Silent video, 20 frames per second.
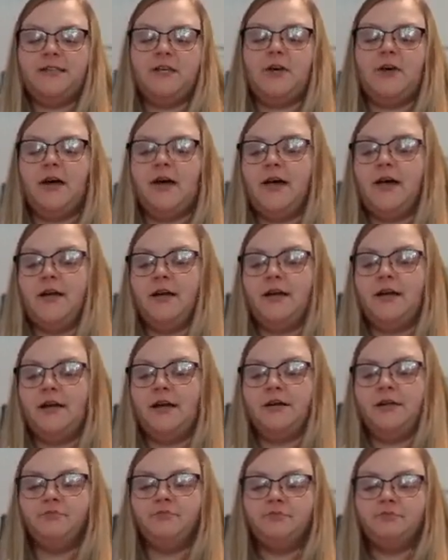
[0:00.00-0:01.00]
Go ahead
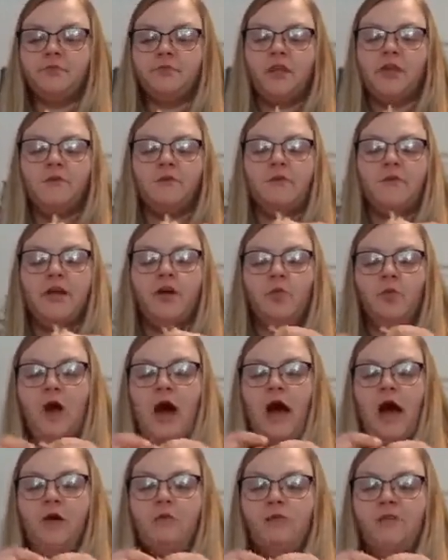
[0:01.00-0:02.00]
and give me a
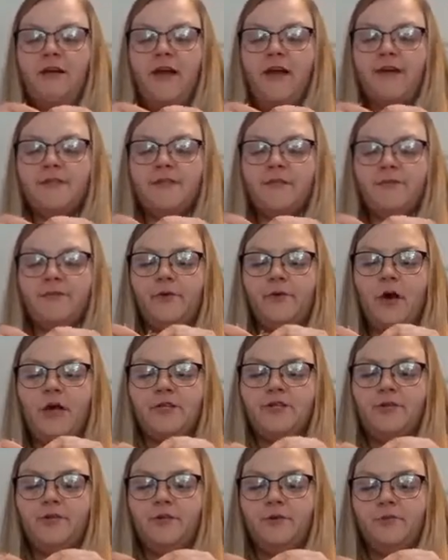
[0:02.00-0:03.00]
wow face if you're
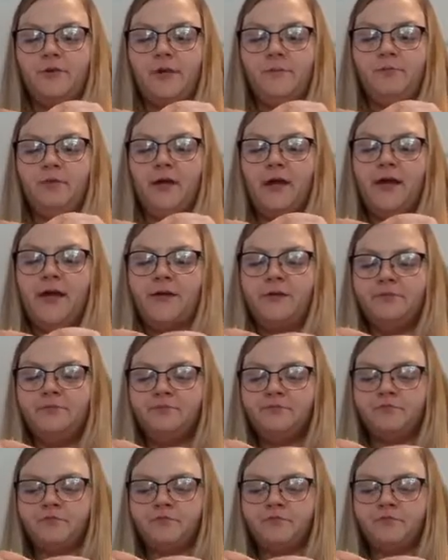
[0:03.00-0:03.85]
watching the replay,